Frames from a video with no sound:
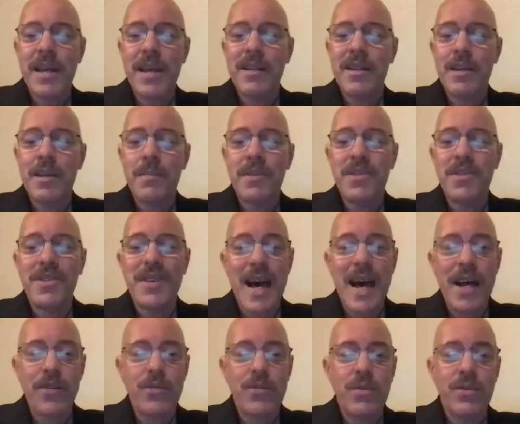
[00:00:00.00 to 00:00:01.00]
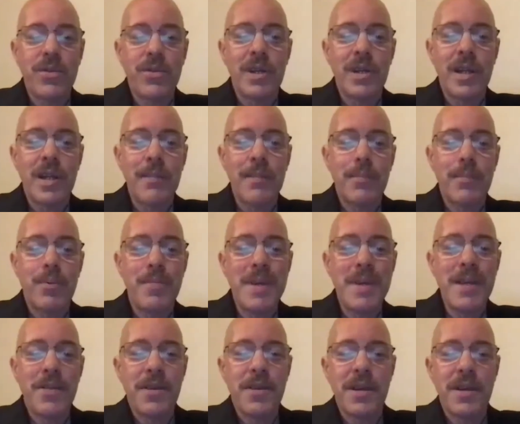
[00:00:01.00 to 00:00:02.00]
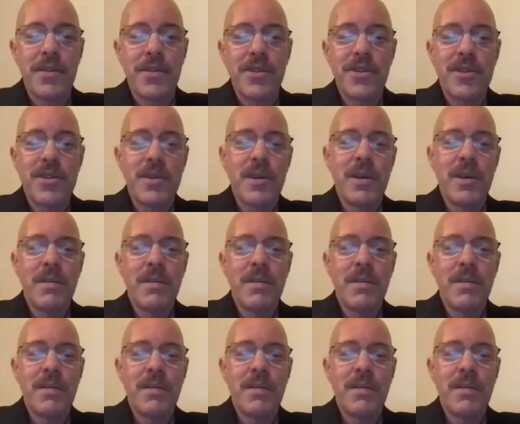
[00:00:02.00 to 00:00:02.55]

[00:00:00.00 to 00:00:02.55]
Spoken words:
end up disastrously like Prometheus,